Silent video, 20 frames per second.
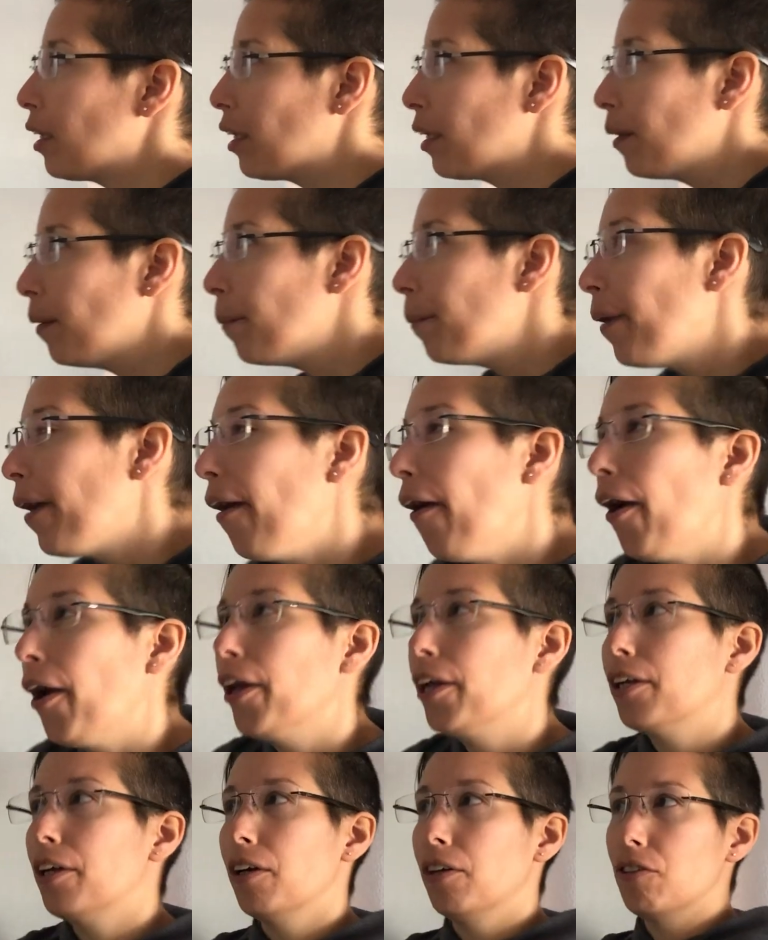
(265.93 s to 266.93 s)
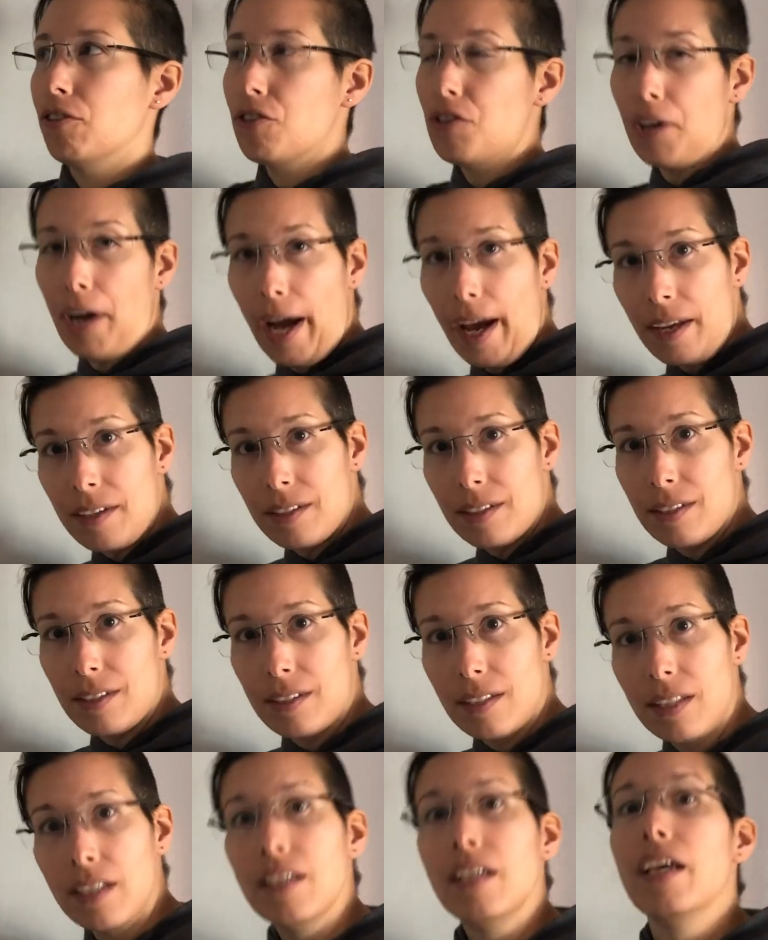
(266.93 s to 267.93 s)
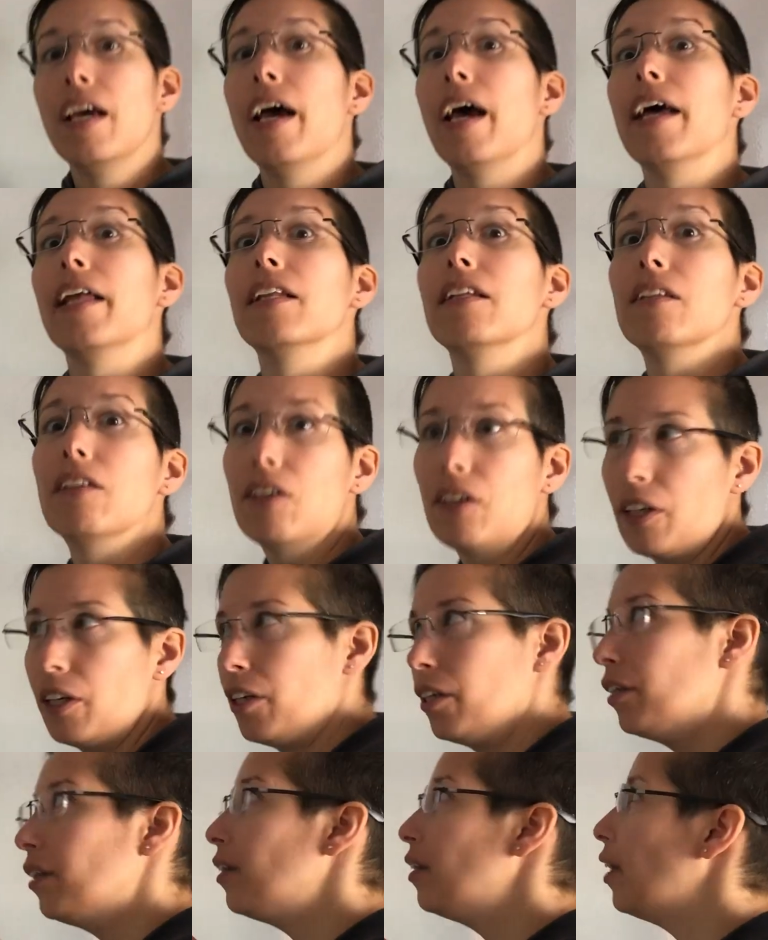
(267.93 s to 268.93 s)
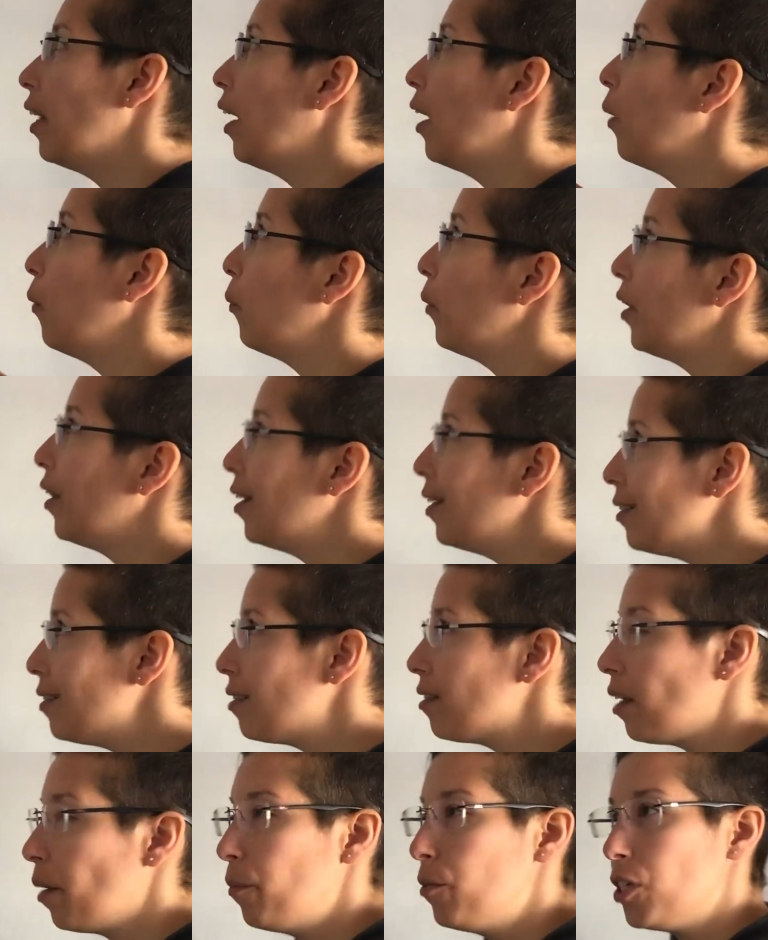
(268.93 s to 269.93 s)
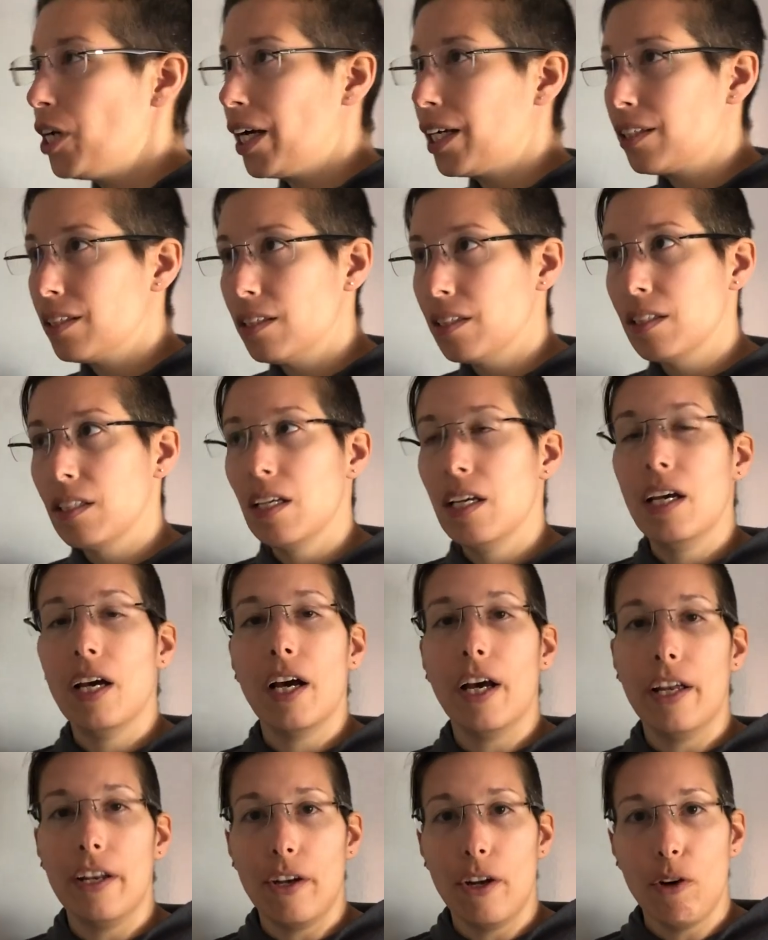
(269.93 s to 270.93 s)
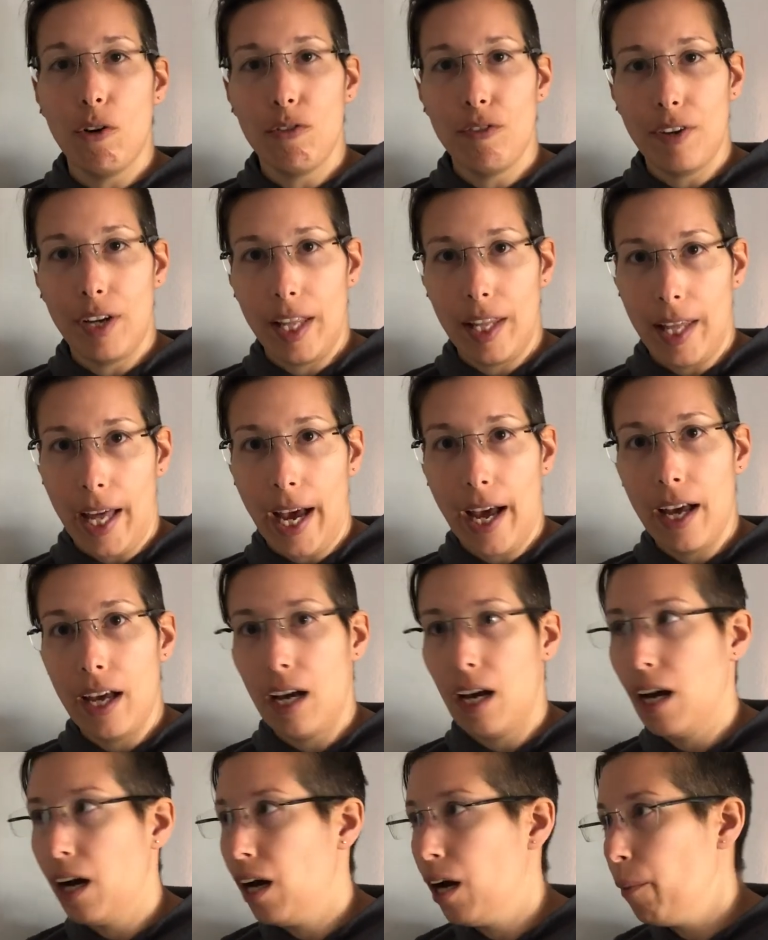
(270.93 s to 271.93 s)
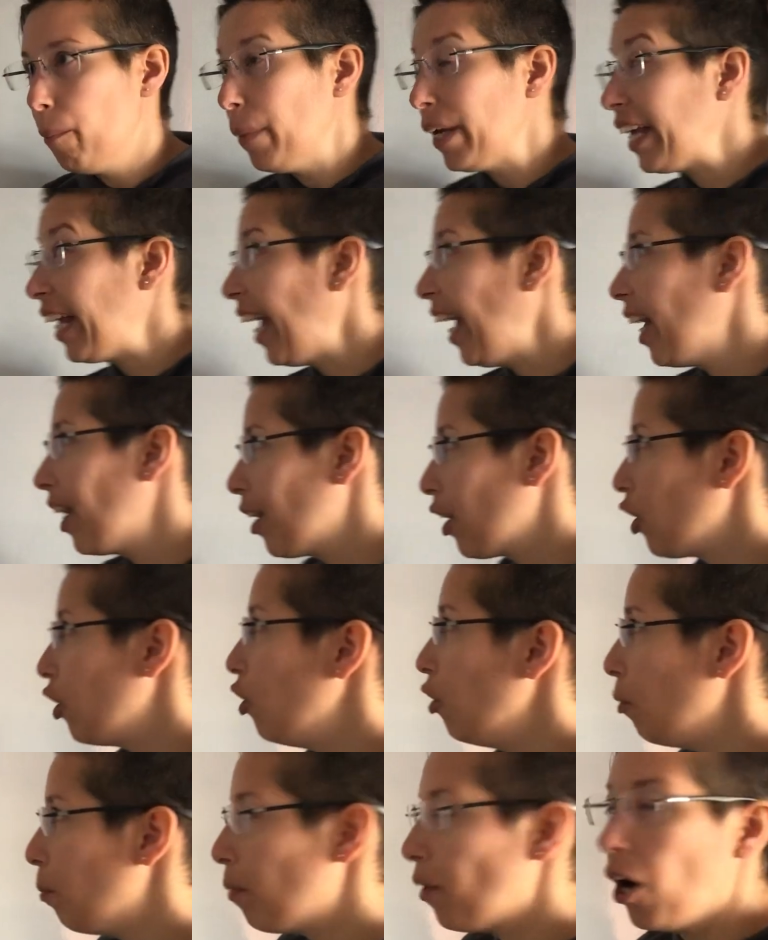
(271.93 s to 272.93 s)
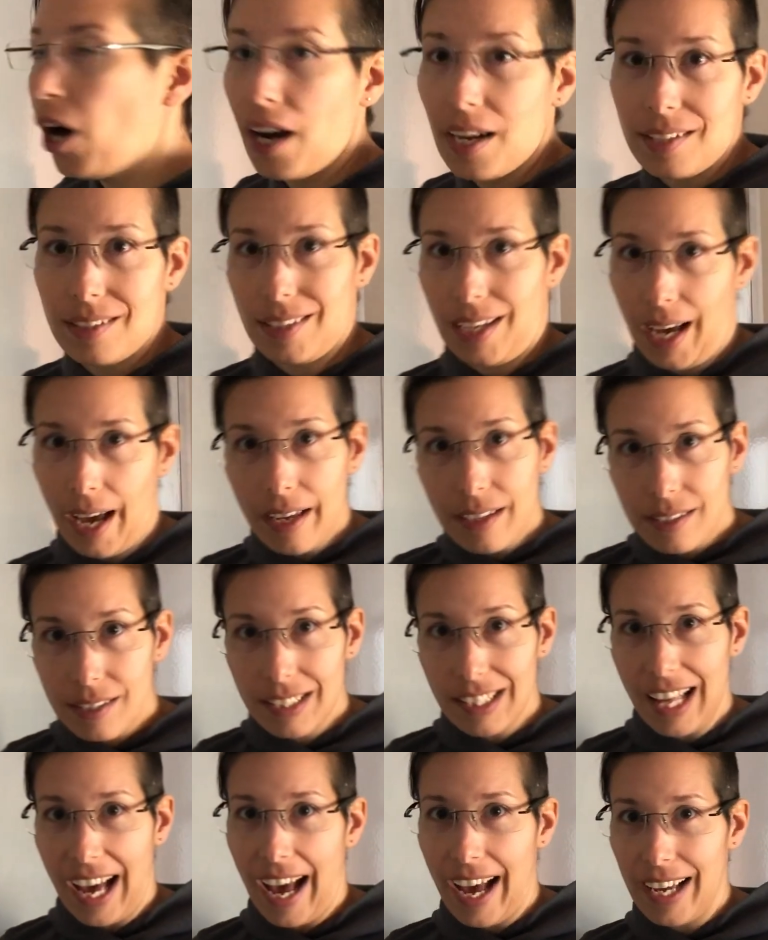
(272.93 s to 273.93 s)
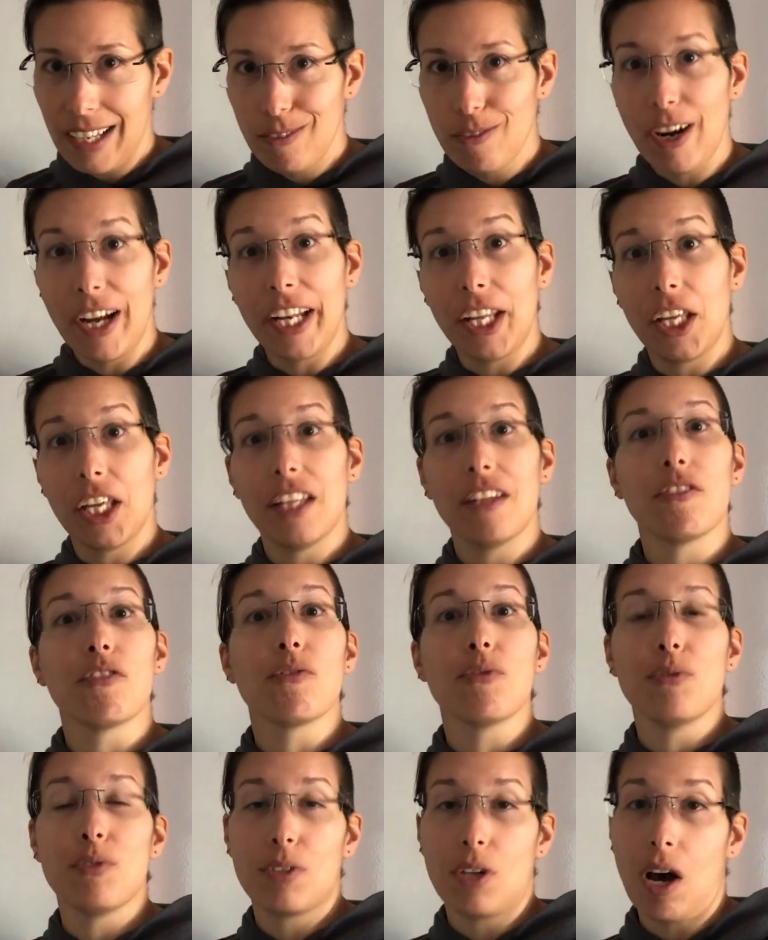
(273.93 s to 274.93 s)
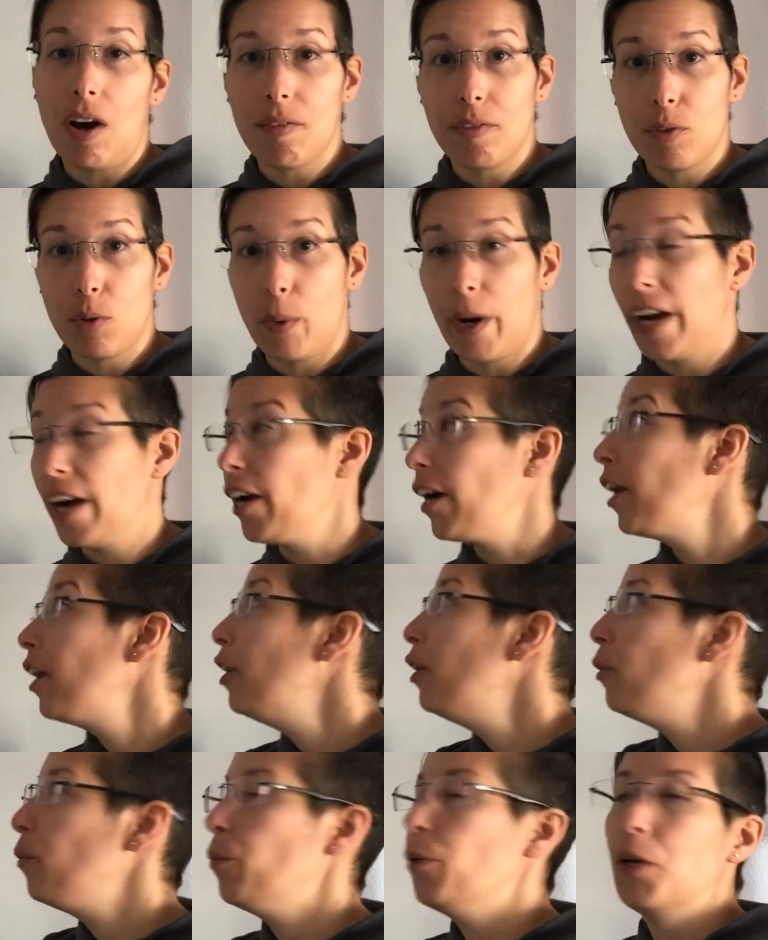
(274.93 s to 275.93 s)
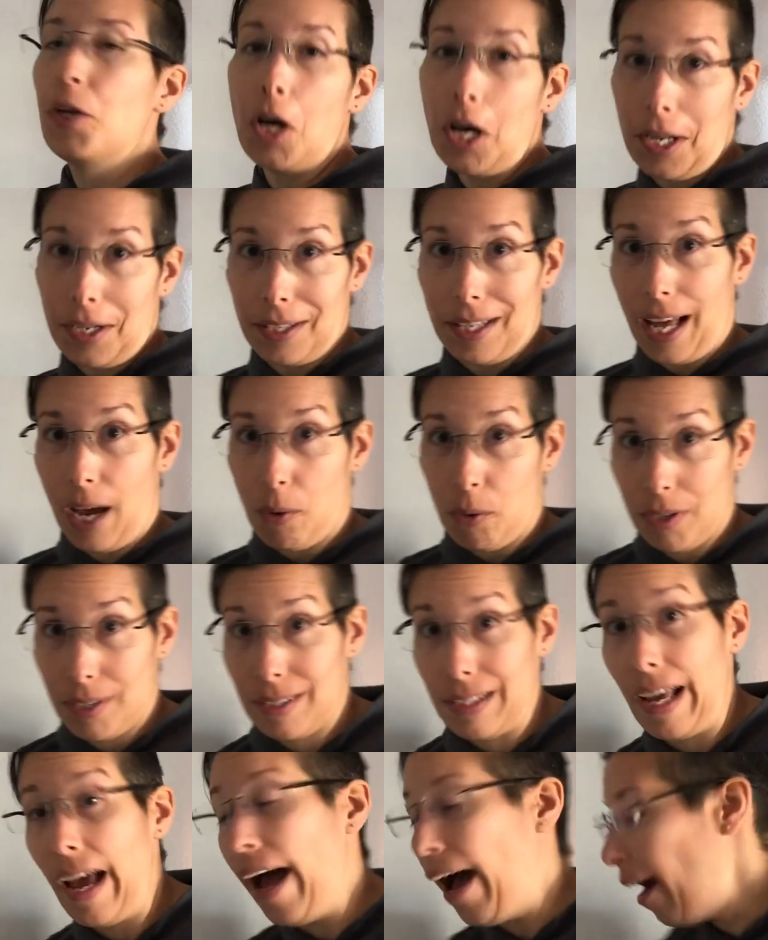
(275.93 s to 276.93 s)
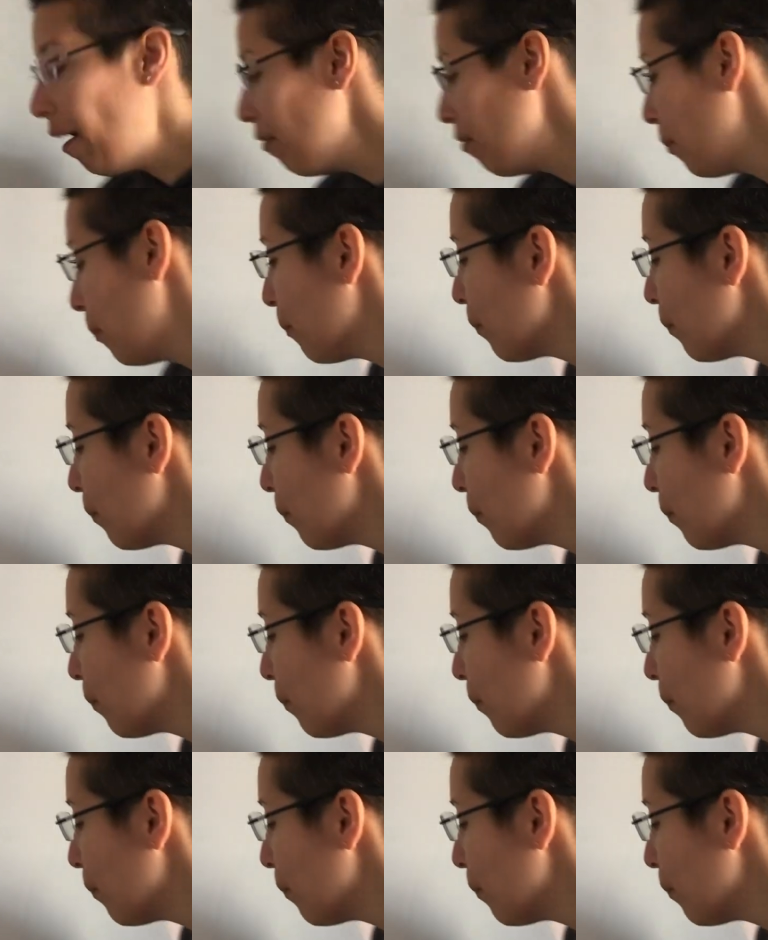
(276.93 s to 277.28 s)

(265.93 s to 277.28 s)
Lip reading: compare and contrast and learn the within subjects ANOVA, that mechanical process that running it through software would not allow us to have.